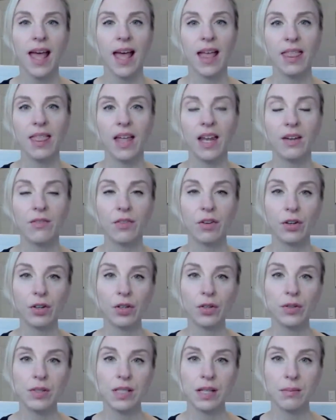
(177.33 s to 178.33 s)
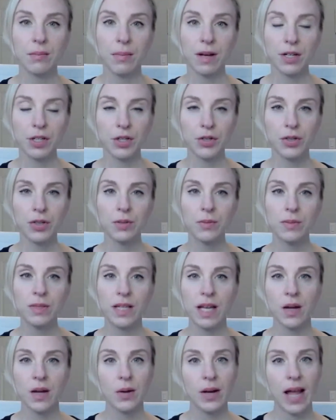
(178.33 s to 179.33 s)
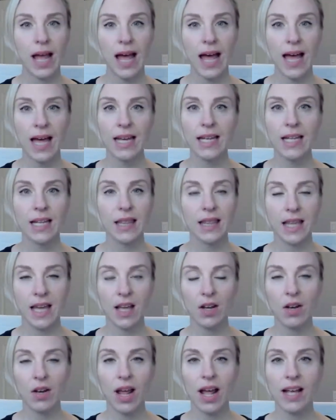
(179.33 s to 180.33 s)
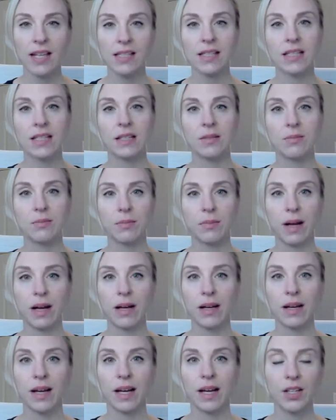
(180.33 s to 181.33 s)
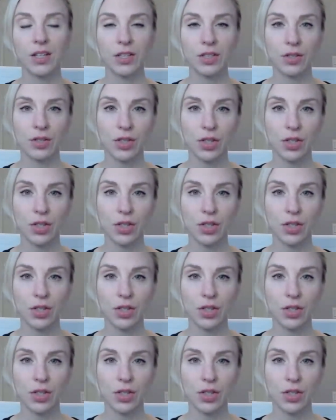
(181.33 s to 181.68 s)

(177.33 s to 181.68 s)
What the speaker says: And then if you're using mushrooms, I would add it then as the onions